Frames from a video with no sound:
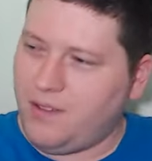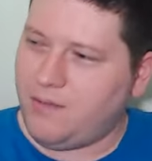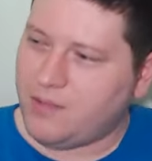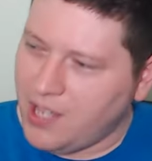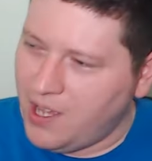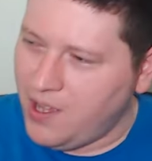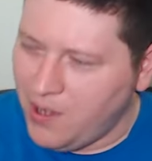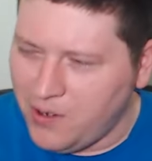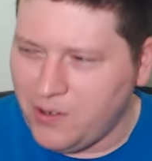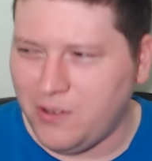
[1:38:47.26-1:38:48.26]

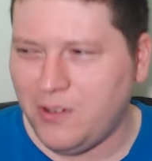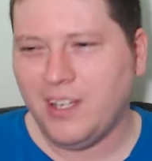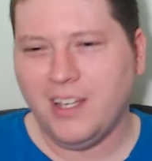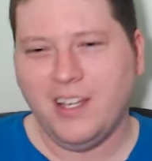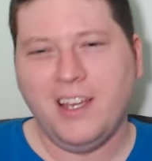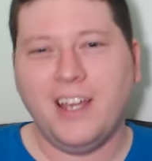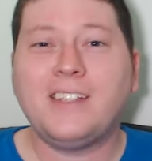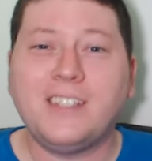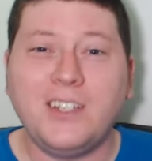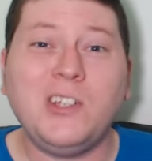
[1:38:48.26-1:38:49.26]
So,
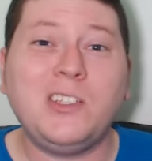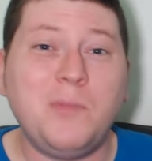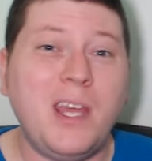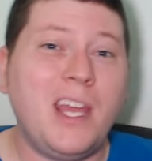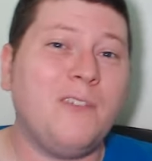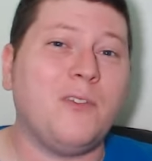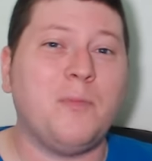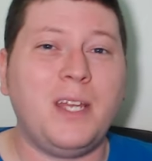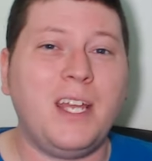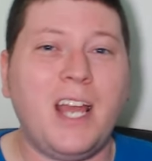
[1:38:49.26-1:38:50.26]
excuse me for
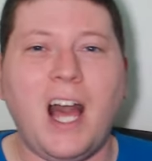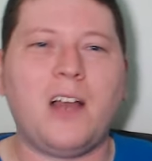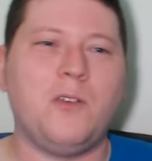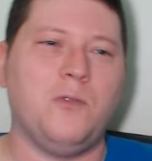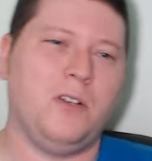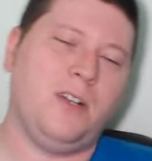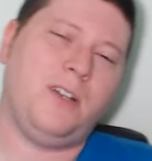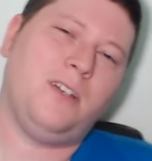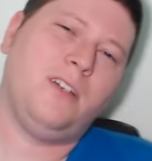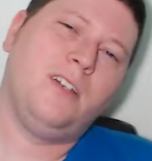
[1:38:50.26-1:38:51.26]
being awkward.